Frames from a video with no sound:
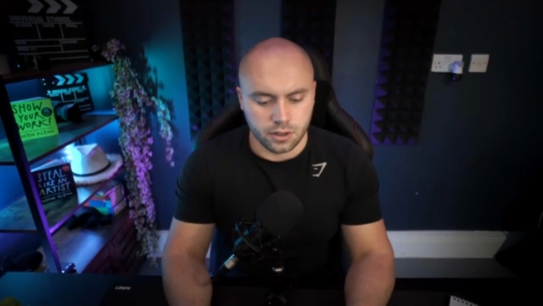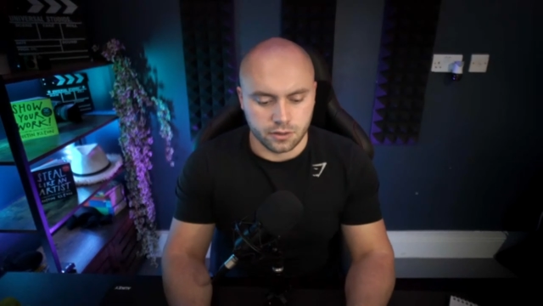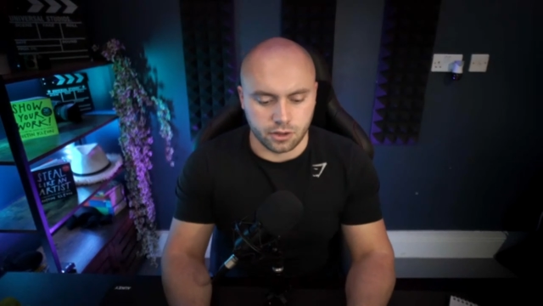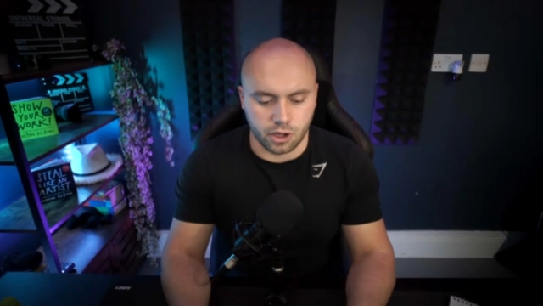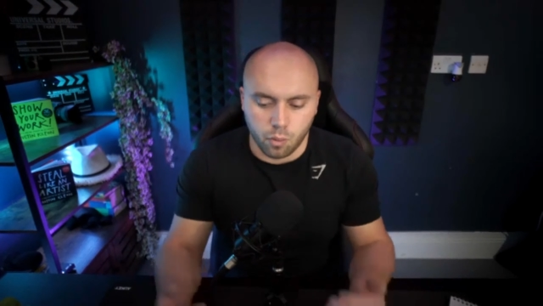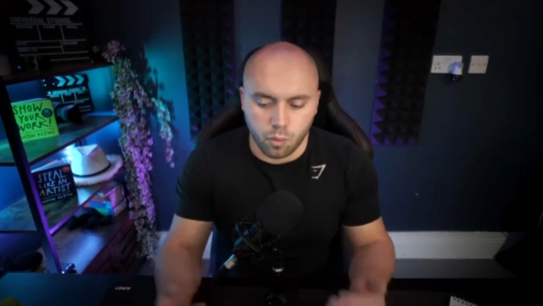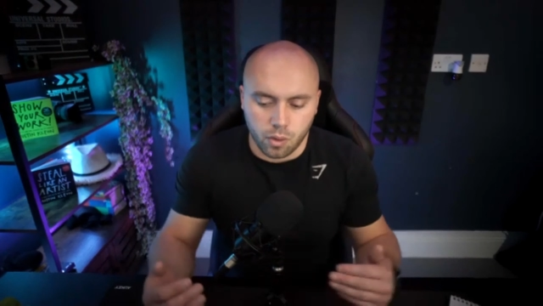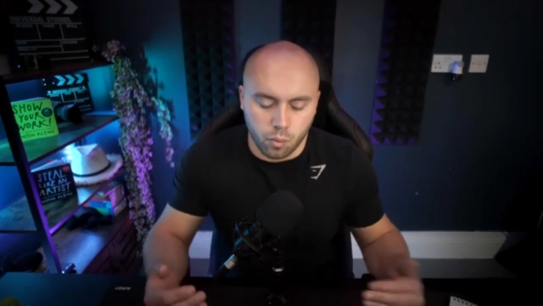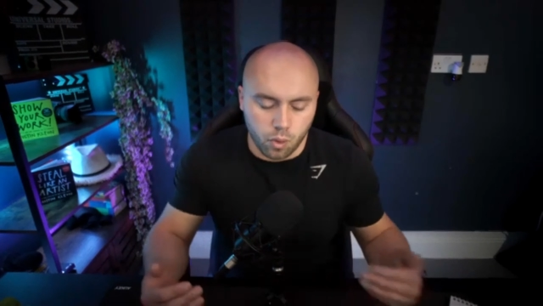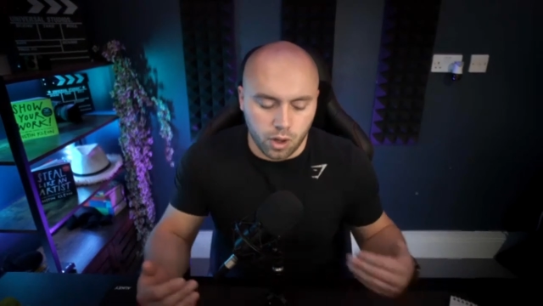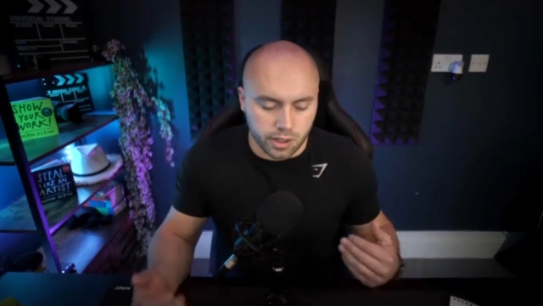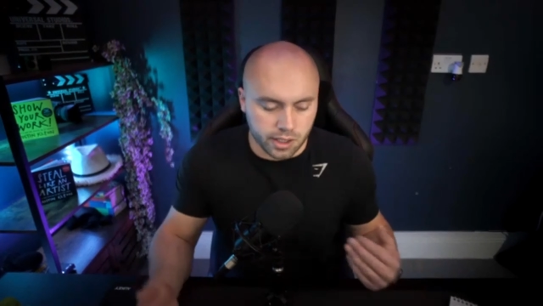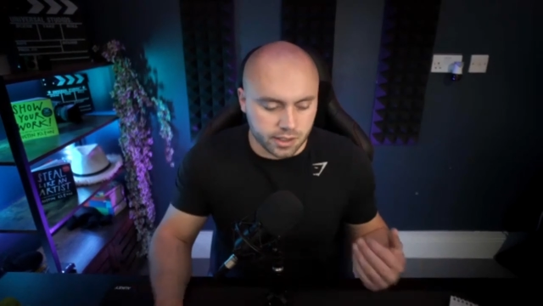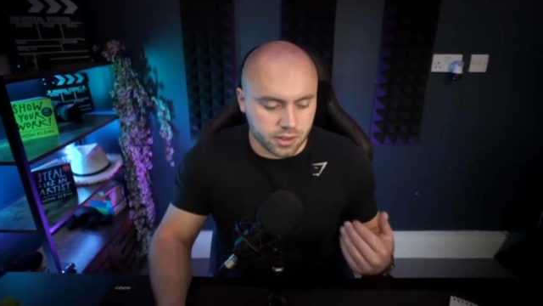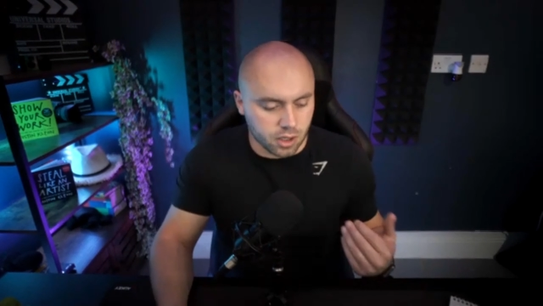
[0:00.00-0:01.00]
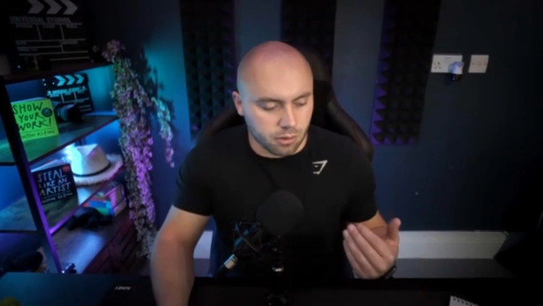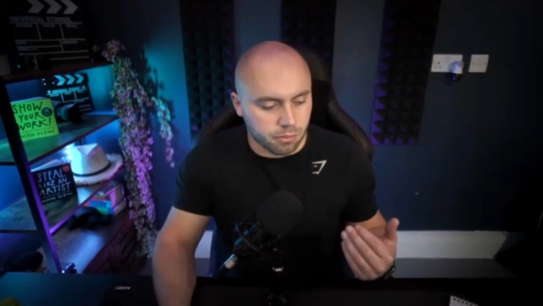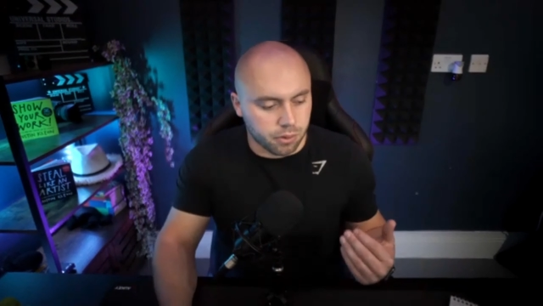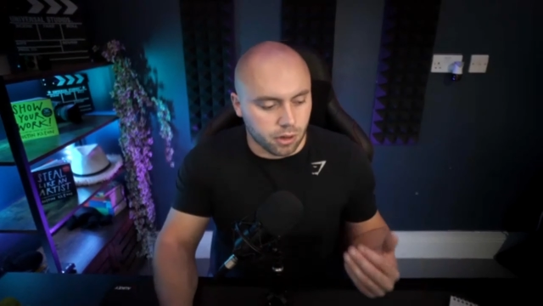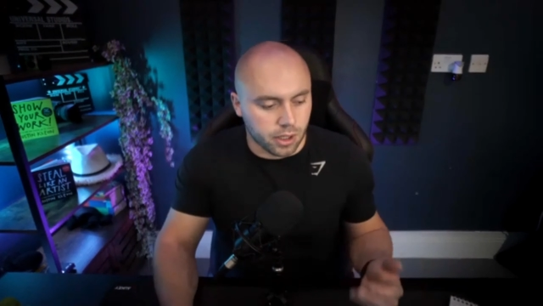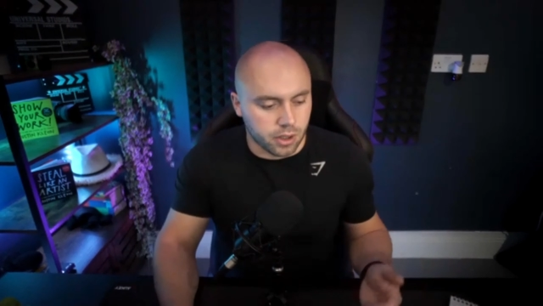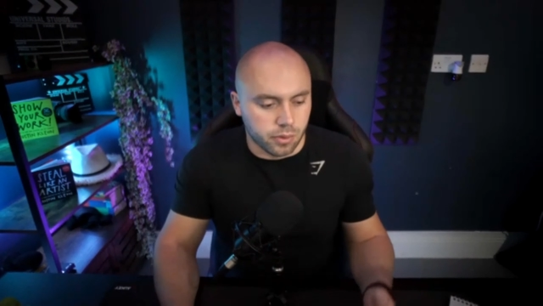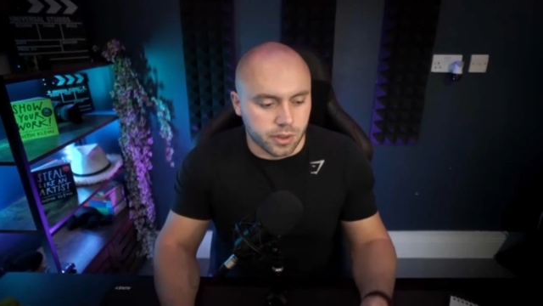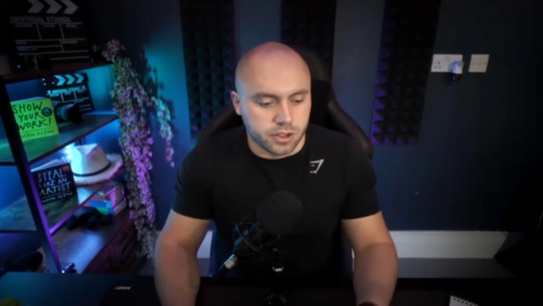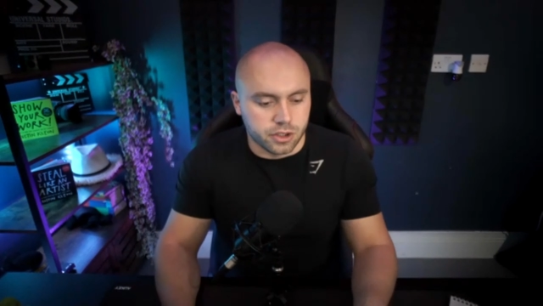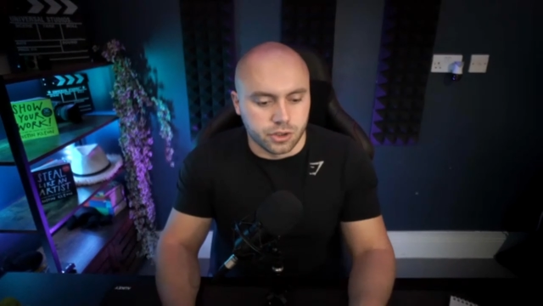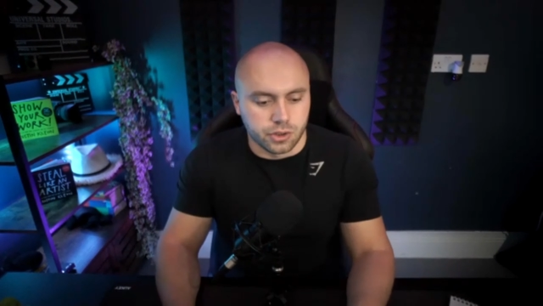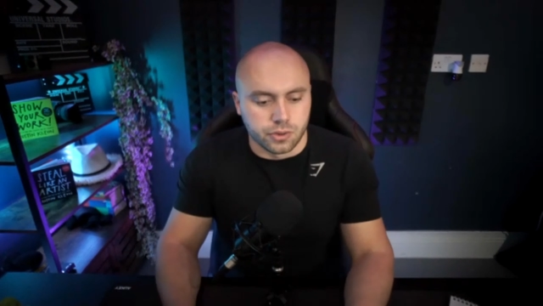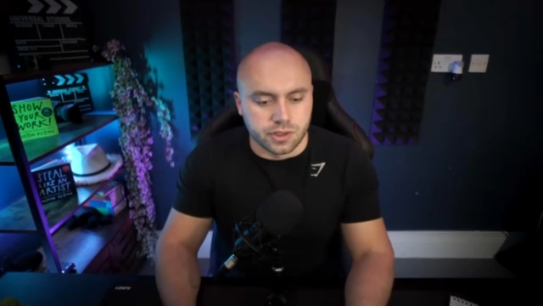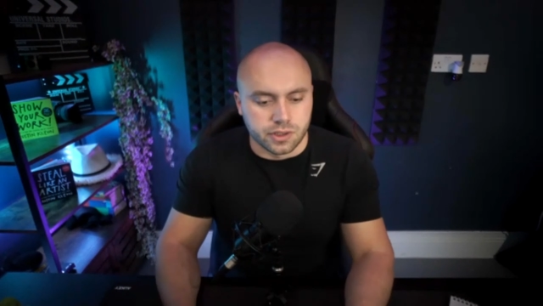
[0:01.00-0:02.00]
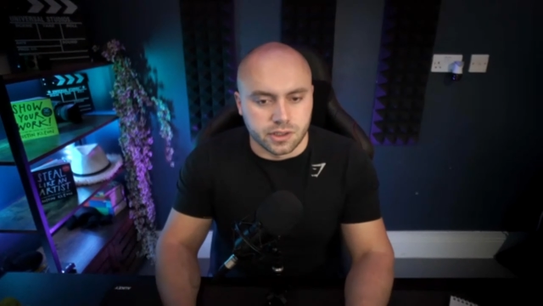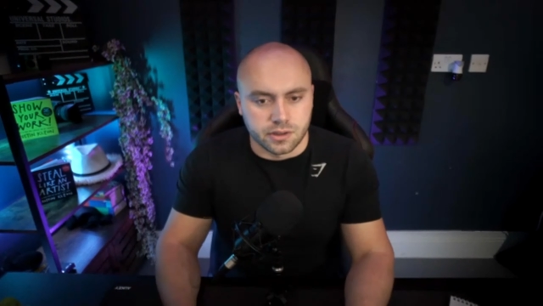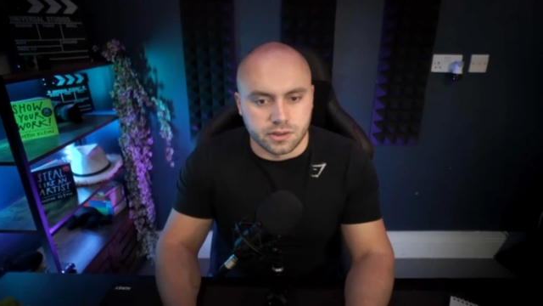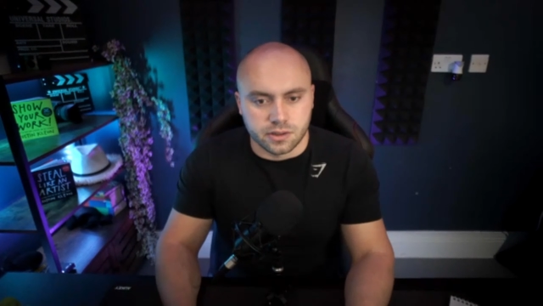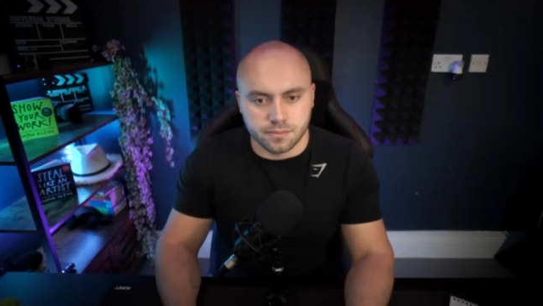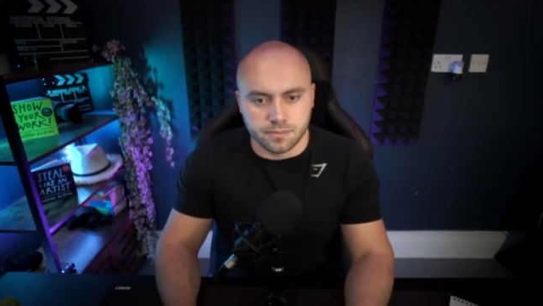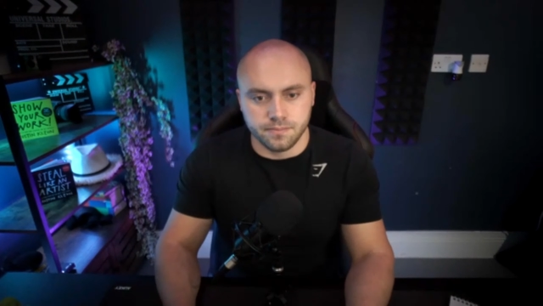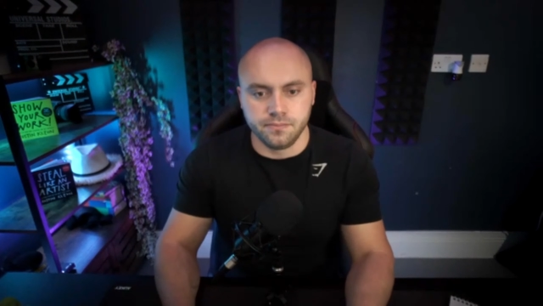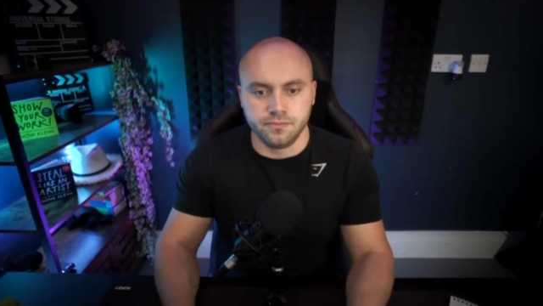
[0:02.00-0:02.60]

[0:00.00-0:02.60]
so like what one example I always use is